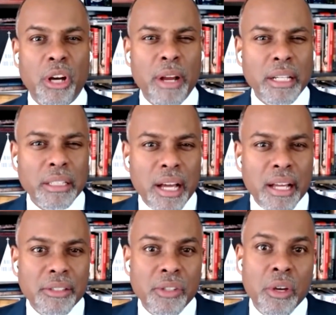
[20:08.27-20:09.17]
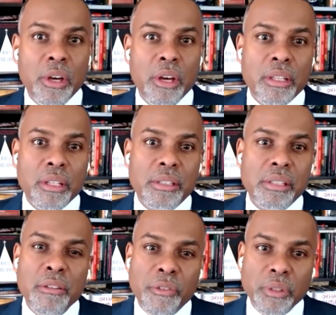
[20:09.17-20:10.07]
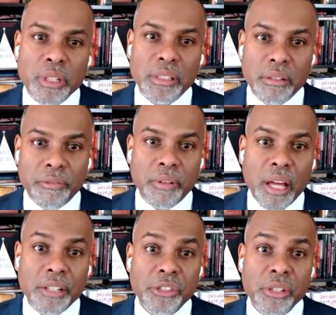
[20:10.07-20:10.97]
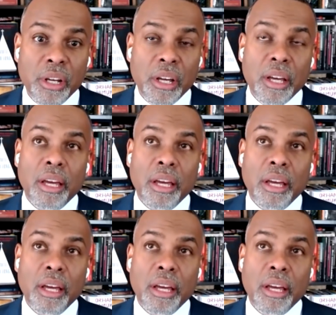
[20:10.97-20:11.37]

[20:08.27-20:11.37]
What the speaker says: to recognize the sinfulness of flesh